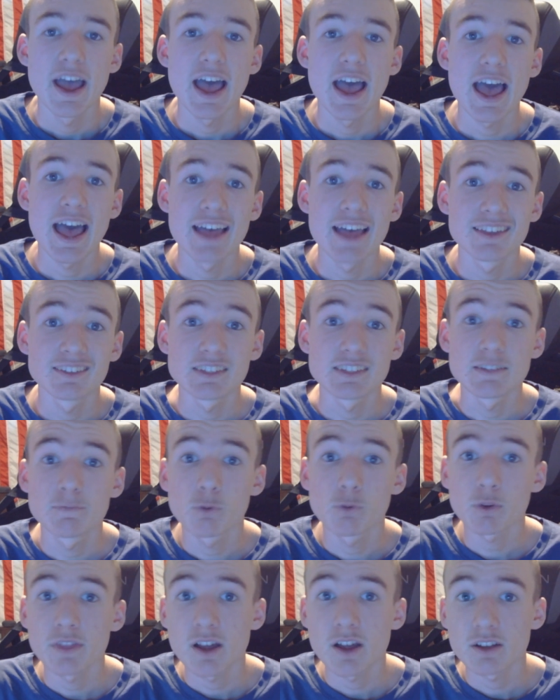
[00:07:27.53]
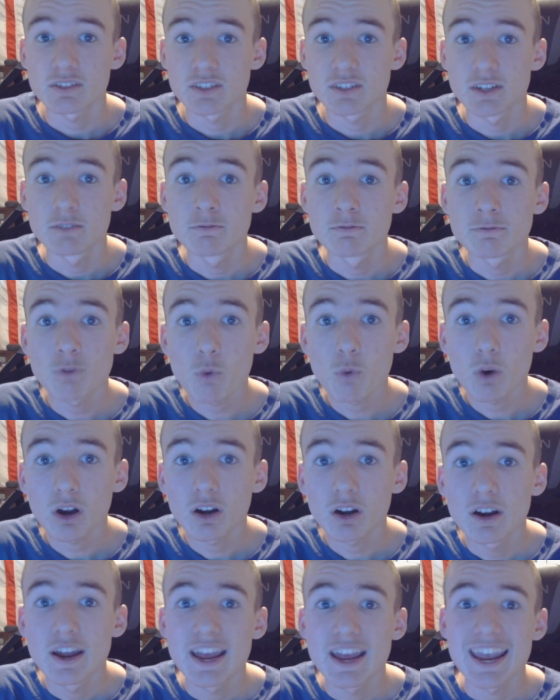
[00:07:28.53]
as the 4004
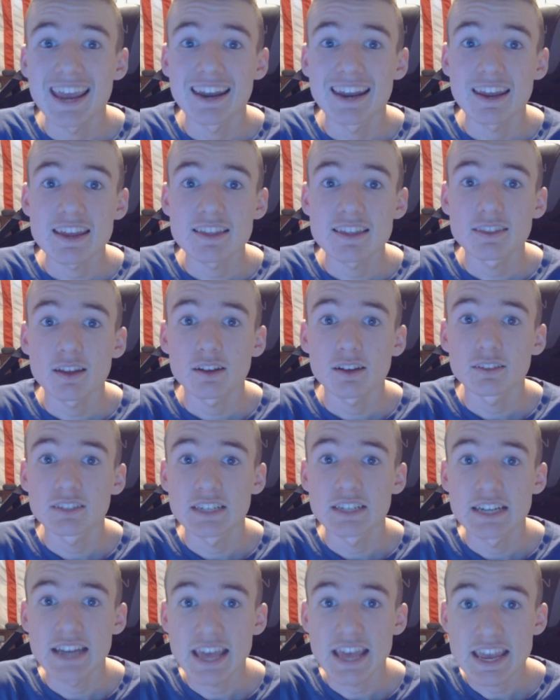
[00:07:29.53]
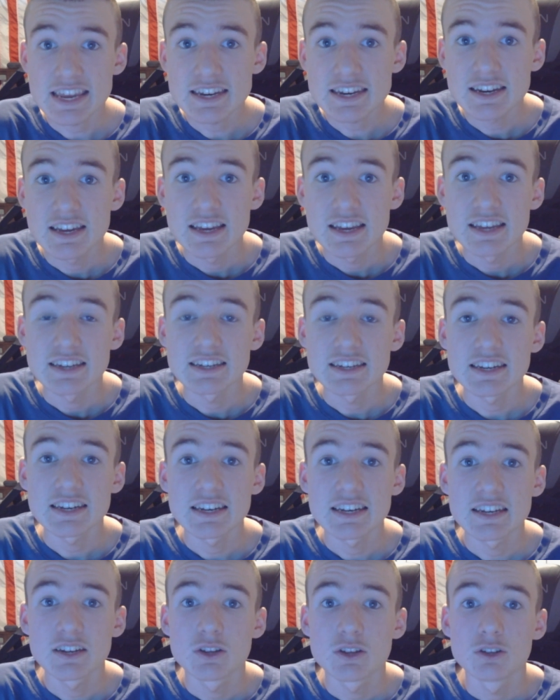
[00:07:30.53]
and 8008
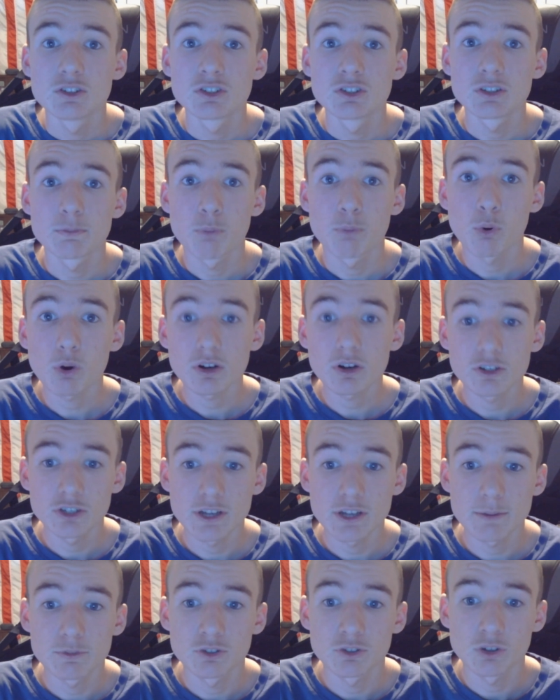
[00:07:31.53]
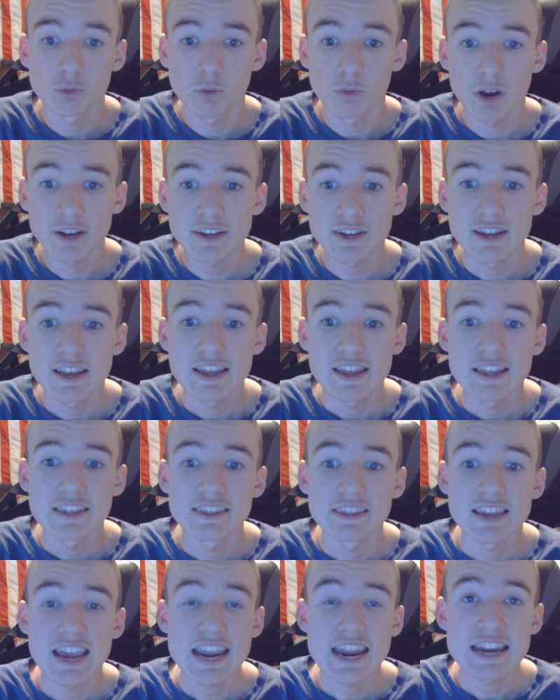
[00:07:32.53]
needed support chips to run.
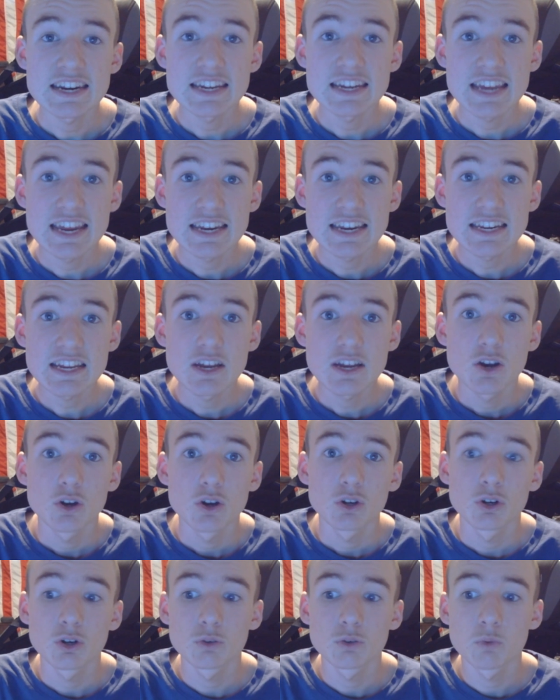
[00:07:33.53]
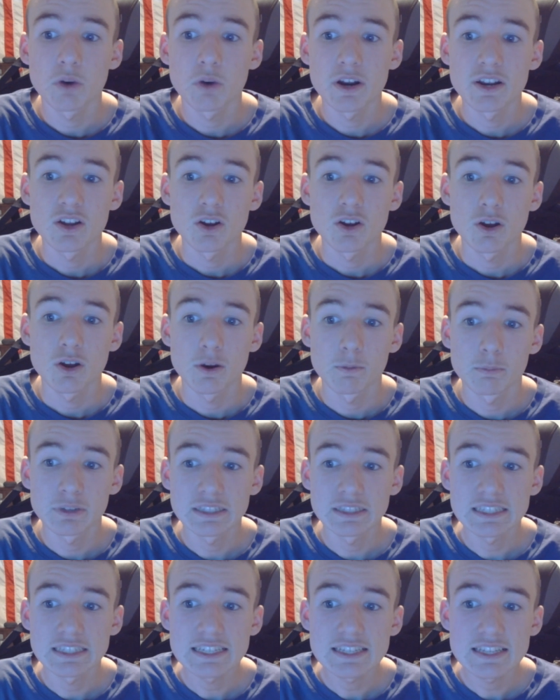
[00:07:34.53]
The 8080 could run
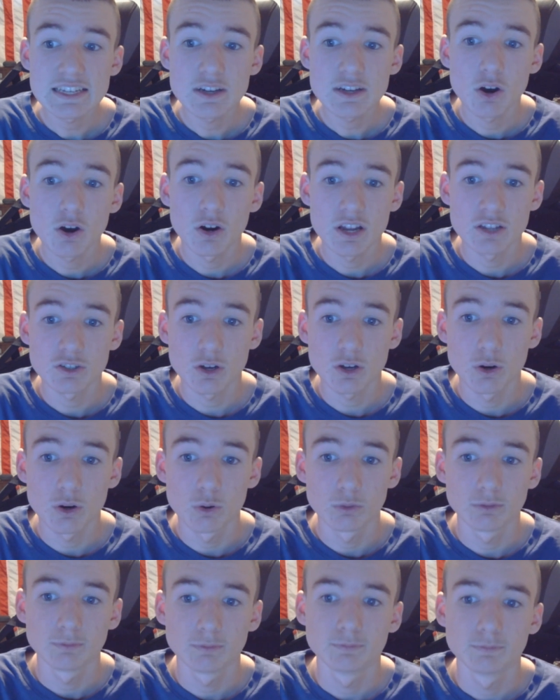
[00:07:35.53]
completely on its own.